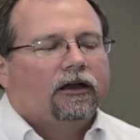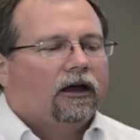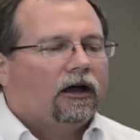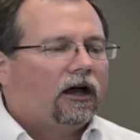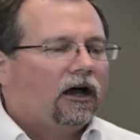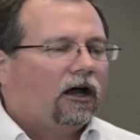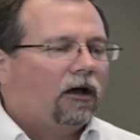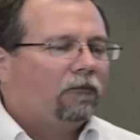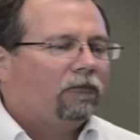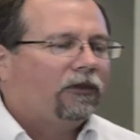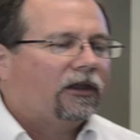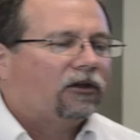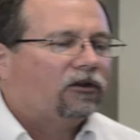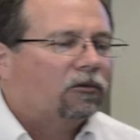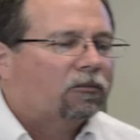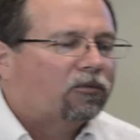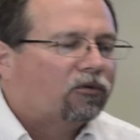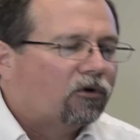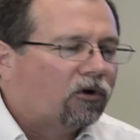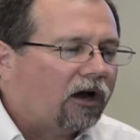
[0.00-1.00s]
Now,
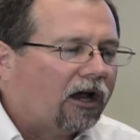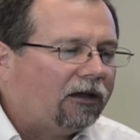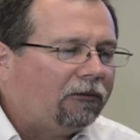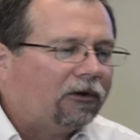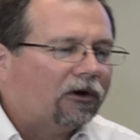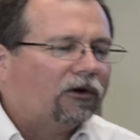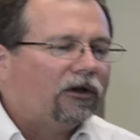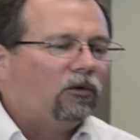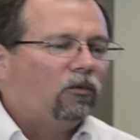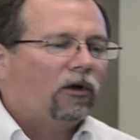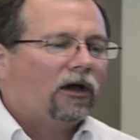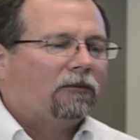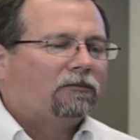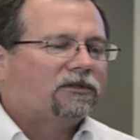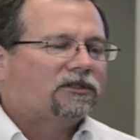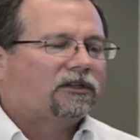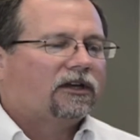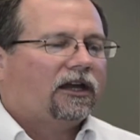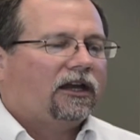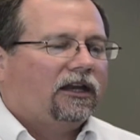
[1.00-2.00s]
your primary
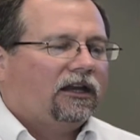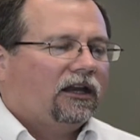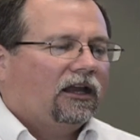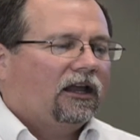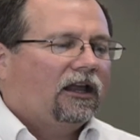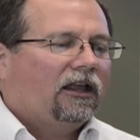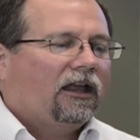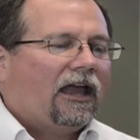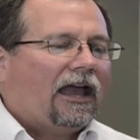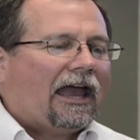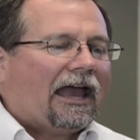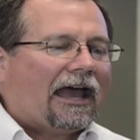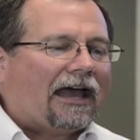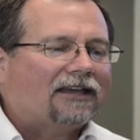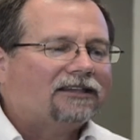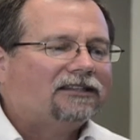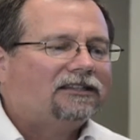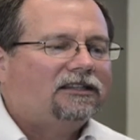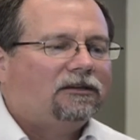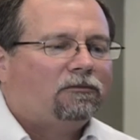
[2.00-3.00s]
website
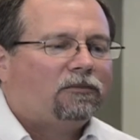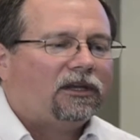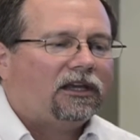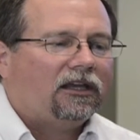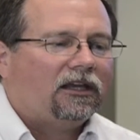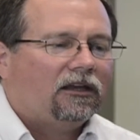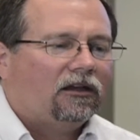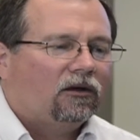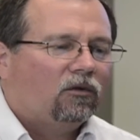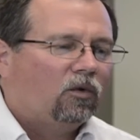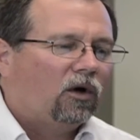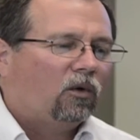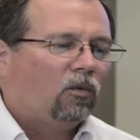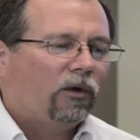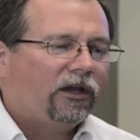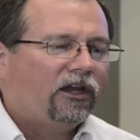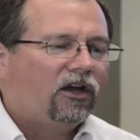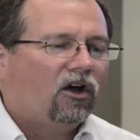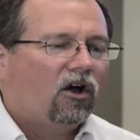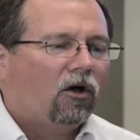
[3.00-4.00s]
has to be what
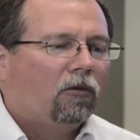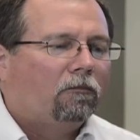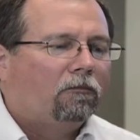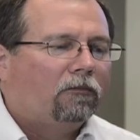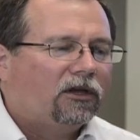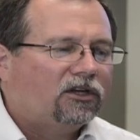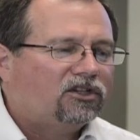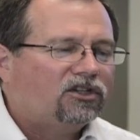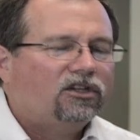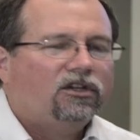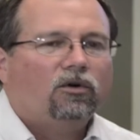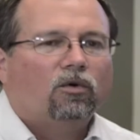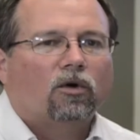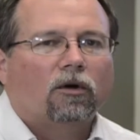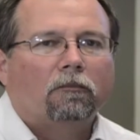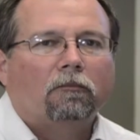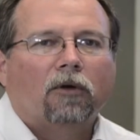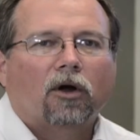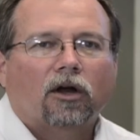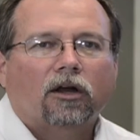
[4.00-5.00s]
we call mission or
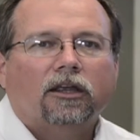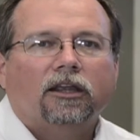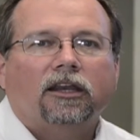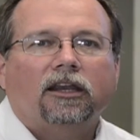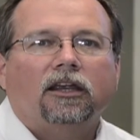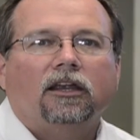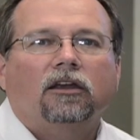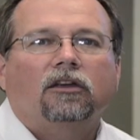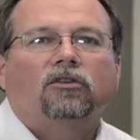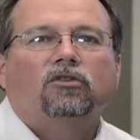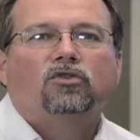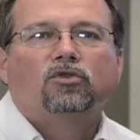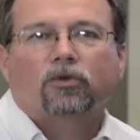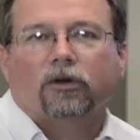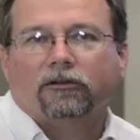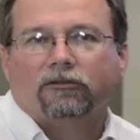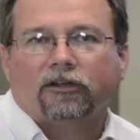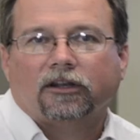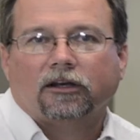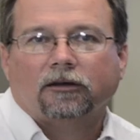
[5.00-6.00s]
marketing
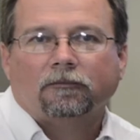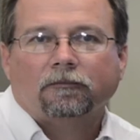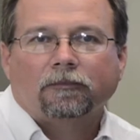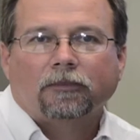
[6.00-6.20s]
driven.